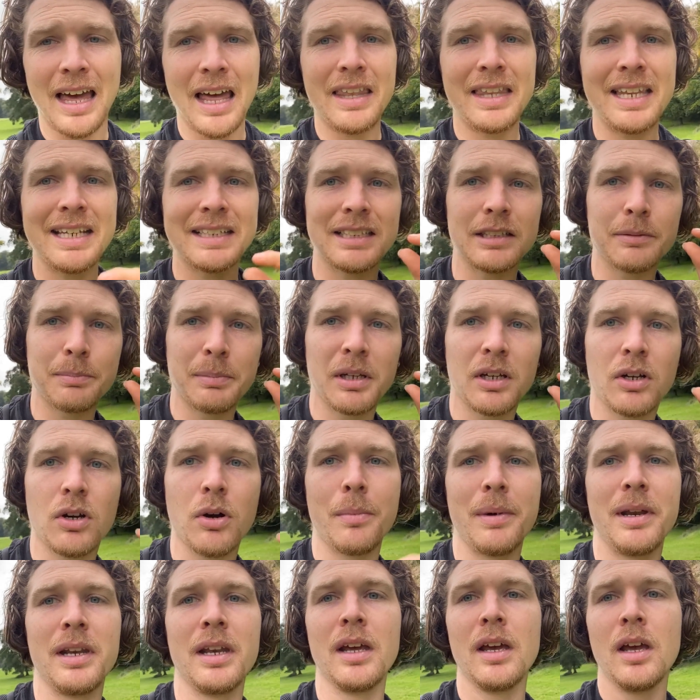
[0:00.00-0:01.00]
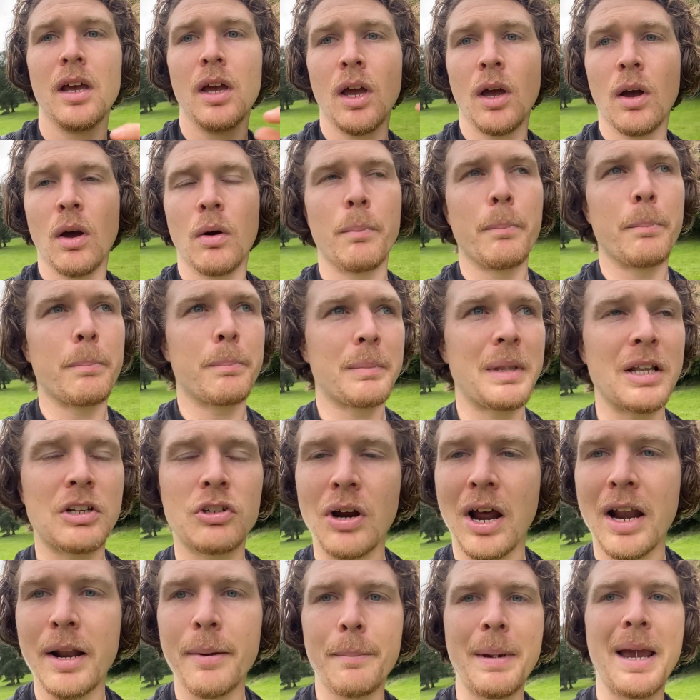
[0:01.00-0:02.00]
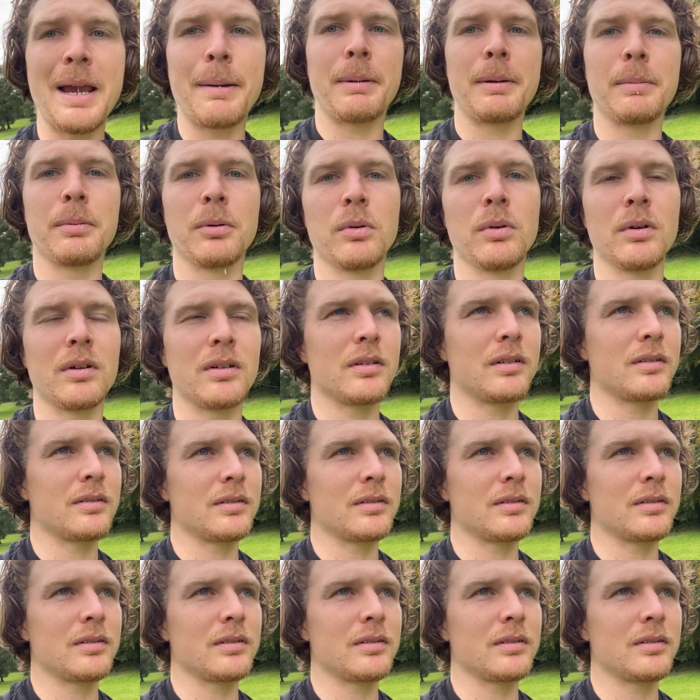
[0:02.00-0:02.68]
And this is becoming, they're trying to make people